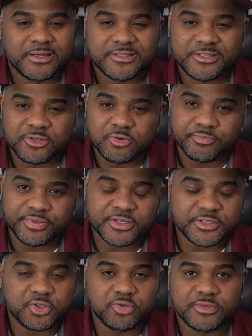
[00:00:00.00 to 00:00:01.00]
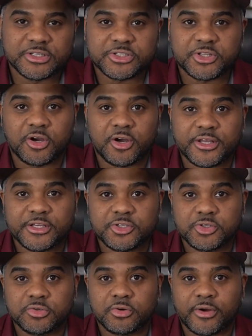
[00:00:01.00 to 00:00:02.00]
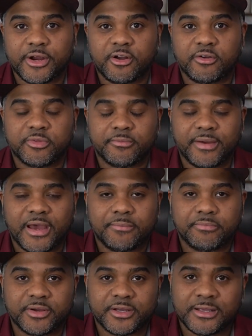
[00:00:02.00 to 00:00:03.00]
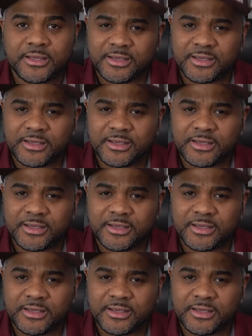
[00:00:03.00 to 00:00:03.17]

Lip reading: don't put too much thought into it right off the bat, but